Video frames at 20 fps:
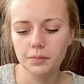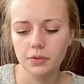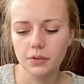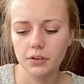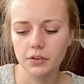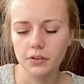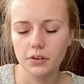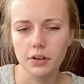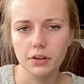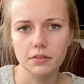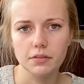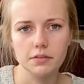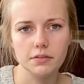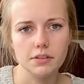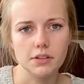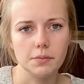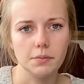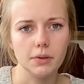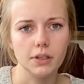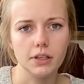or if
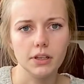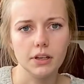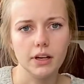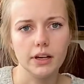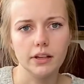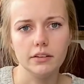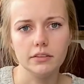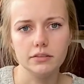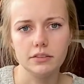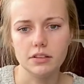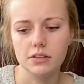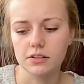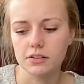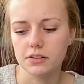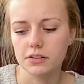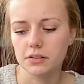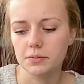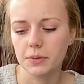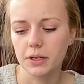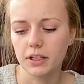something kind of falls
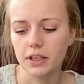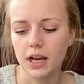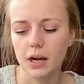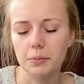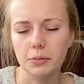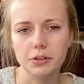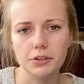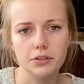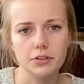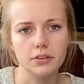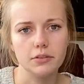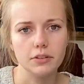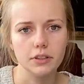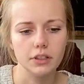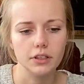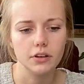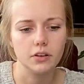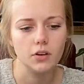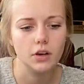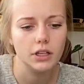into my lap, I'll do a
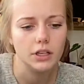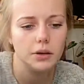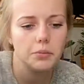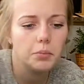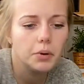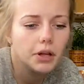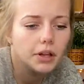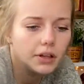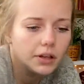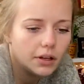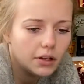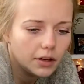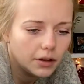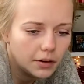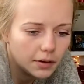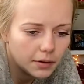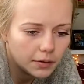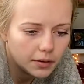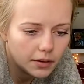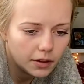video on it. But
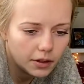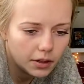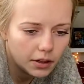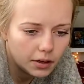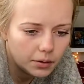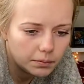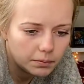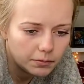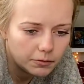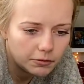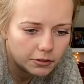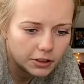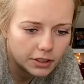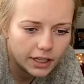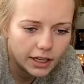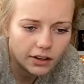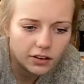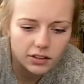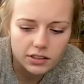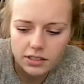for
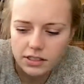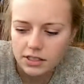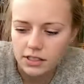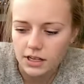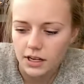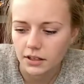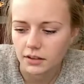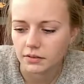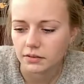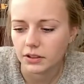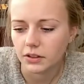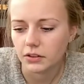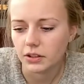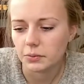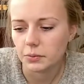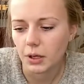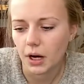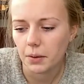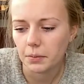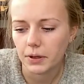now, this is kind of the only
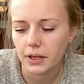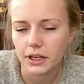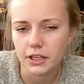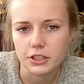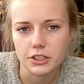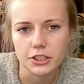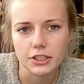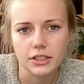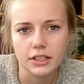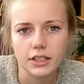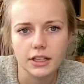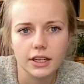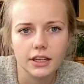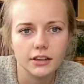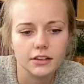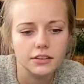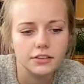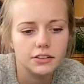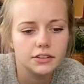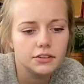propagation that I
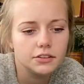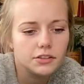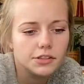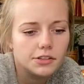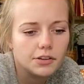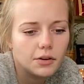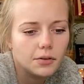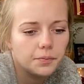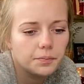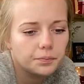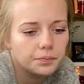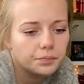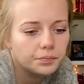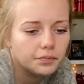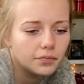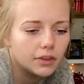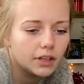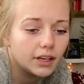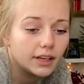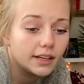could do. So
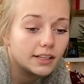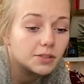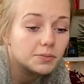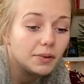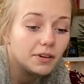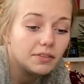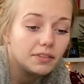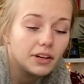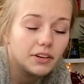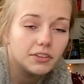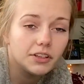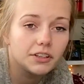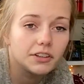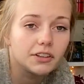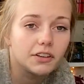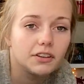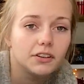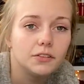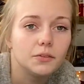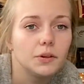it's my favorite
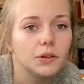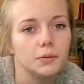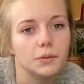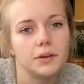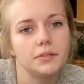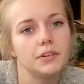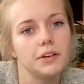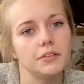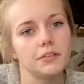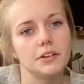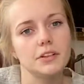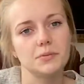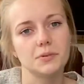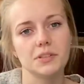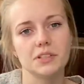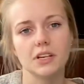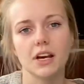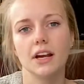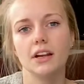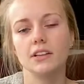though, one of my favorites
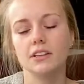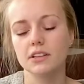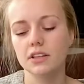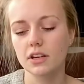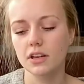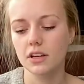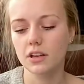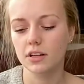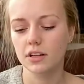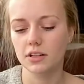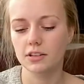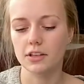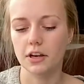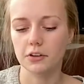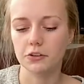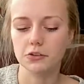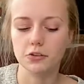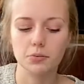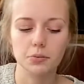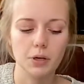besides
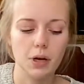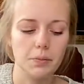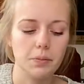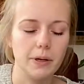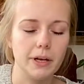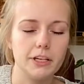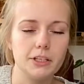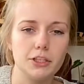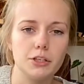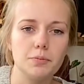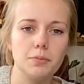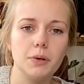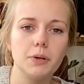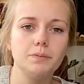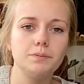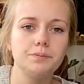sexual propagation. But